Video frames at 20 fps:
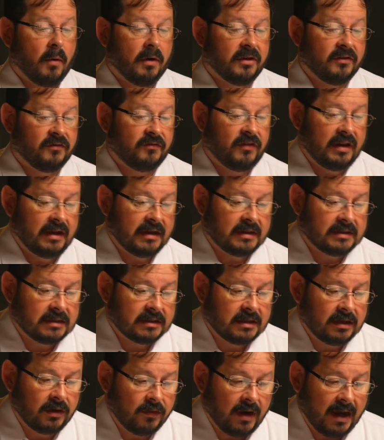Well, the phoenix is
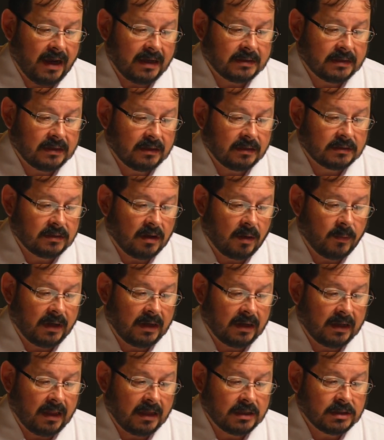going to rise here, so I'm
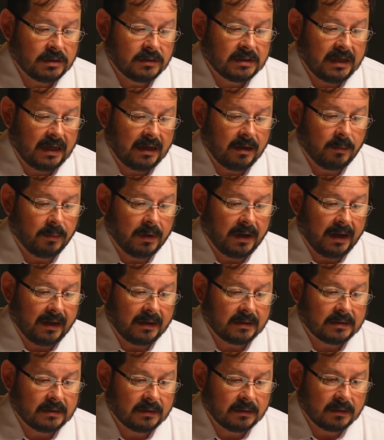going to let you take a
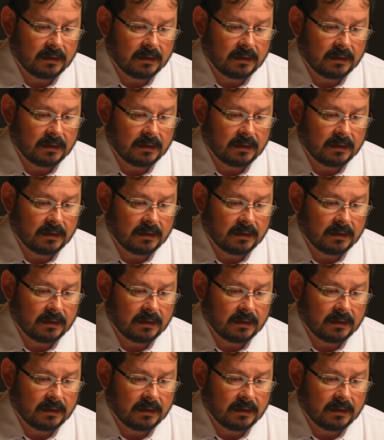bite.